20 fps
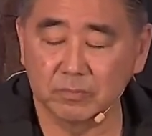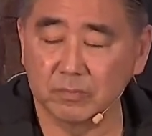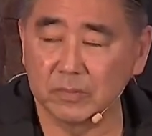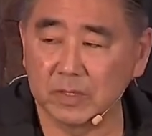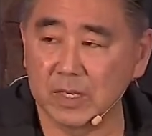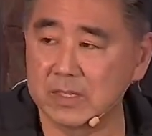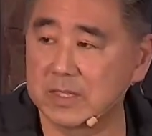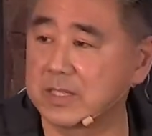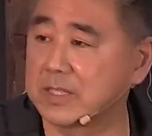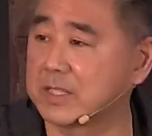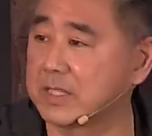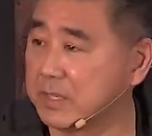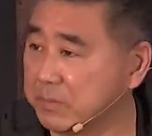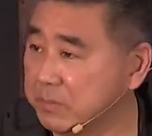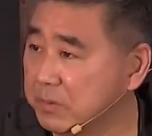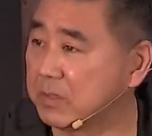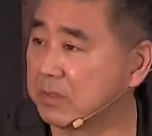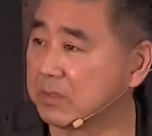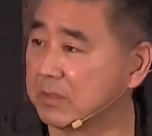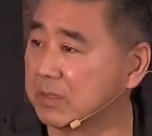
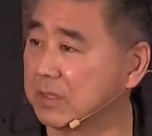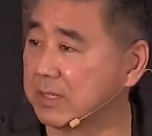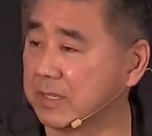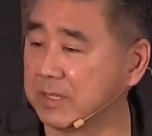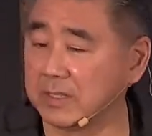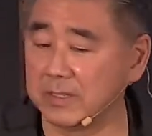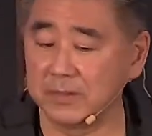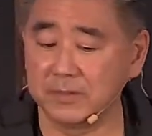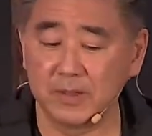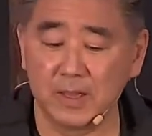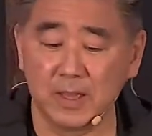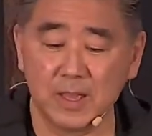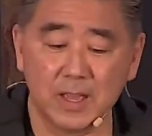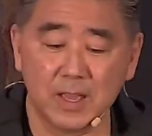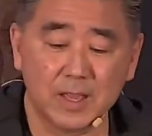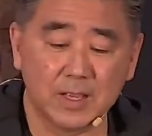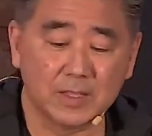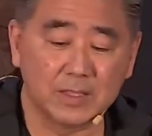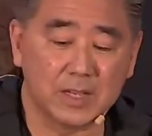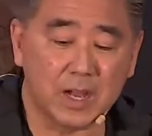Similarly,
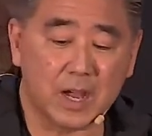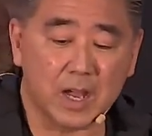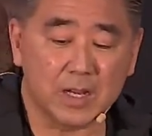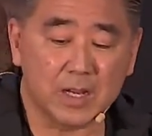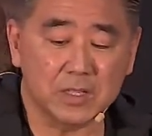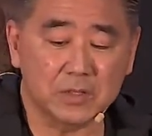God